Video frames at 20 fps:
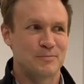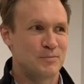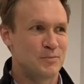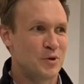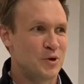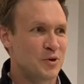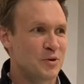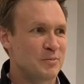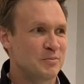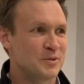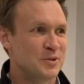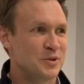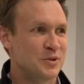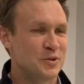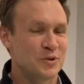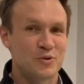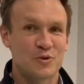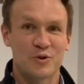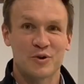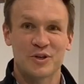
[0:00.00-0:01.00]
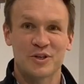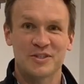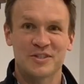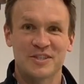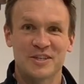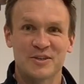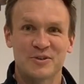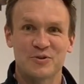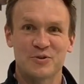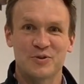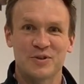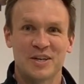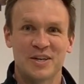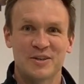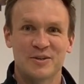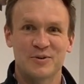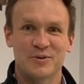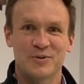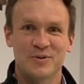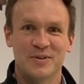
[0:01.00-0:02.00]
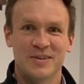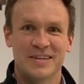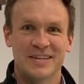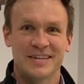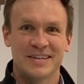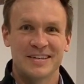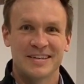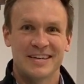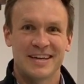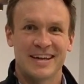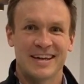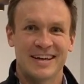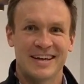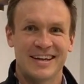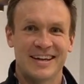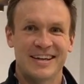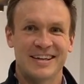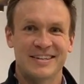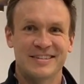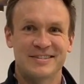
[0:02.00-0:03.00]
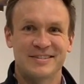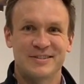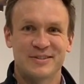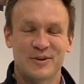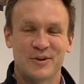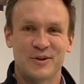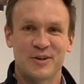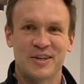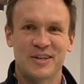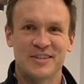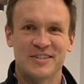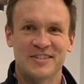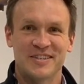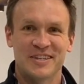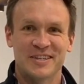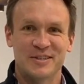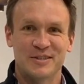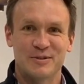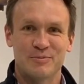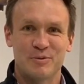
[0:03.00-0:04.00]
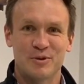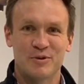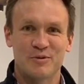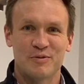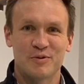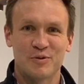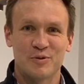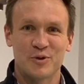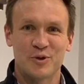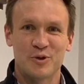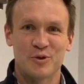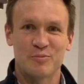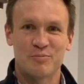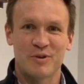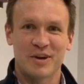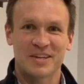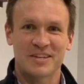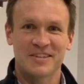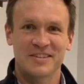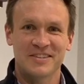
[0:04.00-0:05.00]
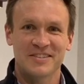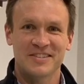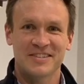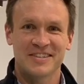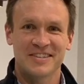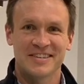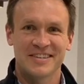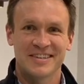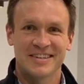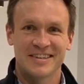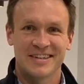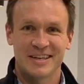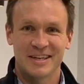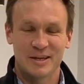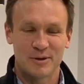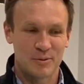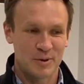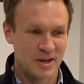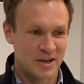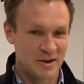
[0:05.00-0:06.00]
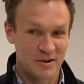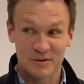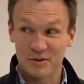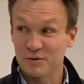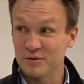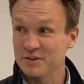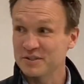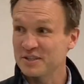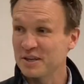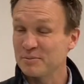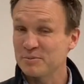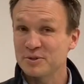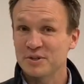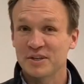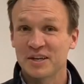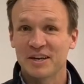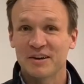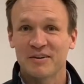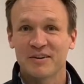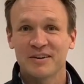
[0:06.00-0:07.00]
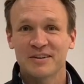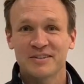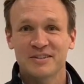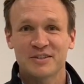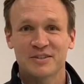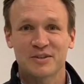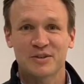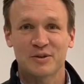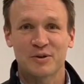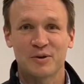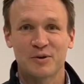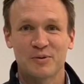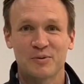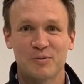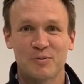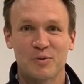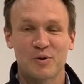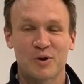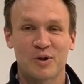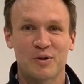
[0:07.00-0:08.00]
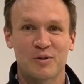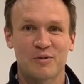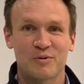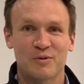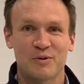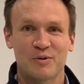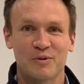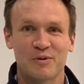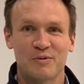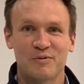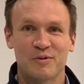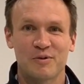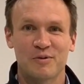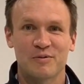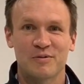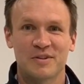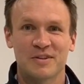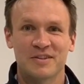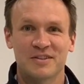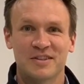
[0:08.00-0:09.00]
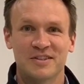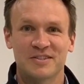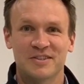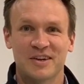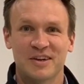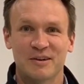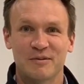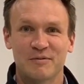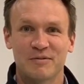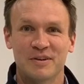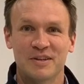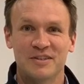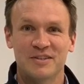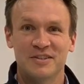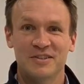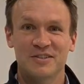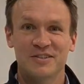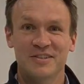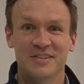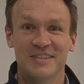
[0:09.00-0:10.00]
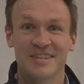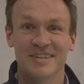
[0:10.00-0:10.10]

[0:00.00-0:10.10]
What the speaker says: Welcome to Croydon Central Dental, Tony and Jen's beautiful new practice. Here we are in the reception area, just going to walk you through a few of the design features.